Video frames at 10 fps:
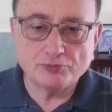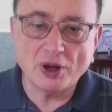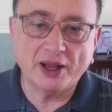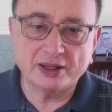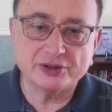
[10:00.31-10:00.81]

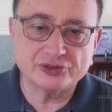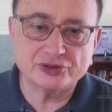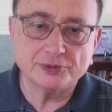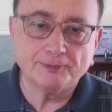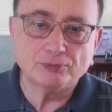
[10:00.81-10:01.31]

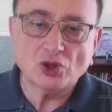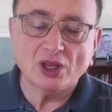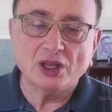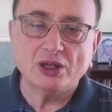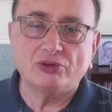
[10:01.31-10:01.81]
bias.
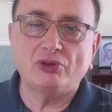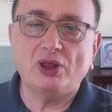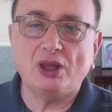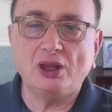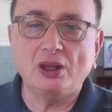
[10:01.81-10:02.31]

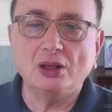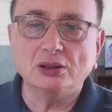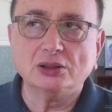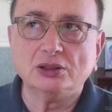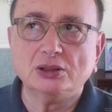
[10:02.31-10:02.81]
The
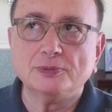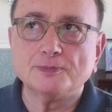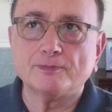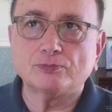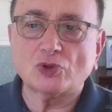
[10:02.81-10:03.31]

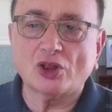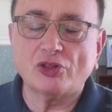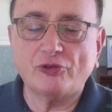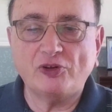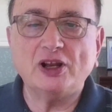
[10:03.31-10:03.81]

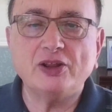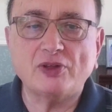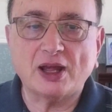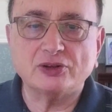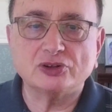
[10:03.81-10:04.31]
feeling
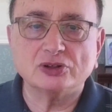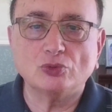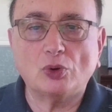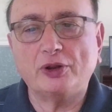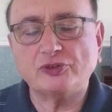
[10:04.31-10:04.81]
that,
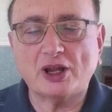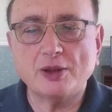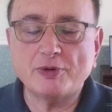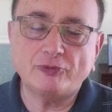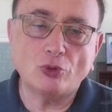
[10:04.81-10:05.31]
well, I've done it
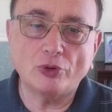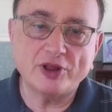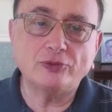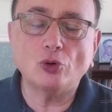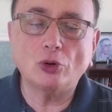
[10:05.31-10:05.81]
before,
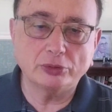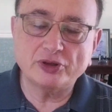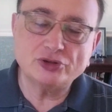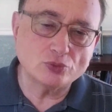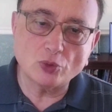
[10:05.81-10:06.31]
therefore
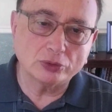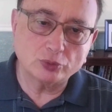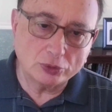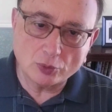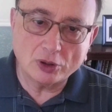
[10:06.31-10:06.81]
this is what
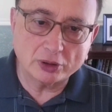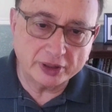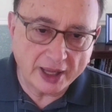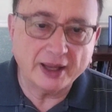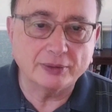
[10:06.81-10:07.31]
will work
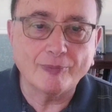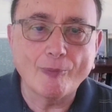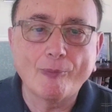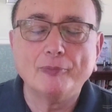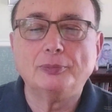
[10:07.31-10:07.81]
again.
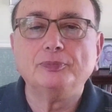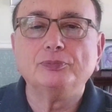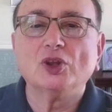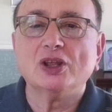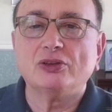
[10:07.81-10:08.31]

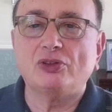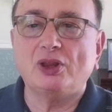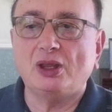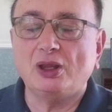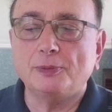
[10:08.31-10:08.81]

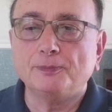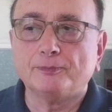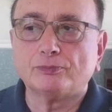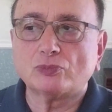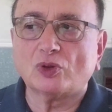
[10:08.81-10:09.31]
The
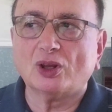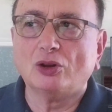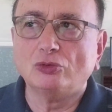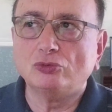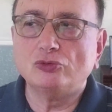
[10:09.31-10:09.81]

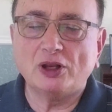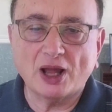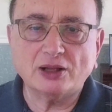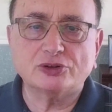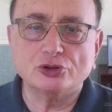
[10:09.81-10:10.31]

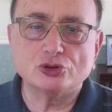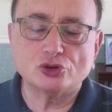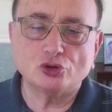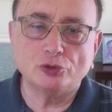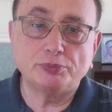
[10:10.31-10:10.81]
reluctance
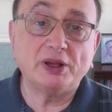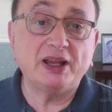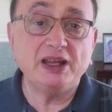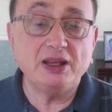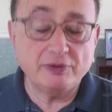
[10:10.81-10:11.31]
to
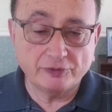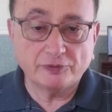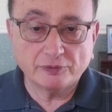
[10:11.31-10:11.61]
believe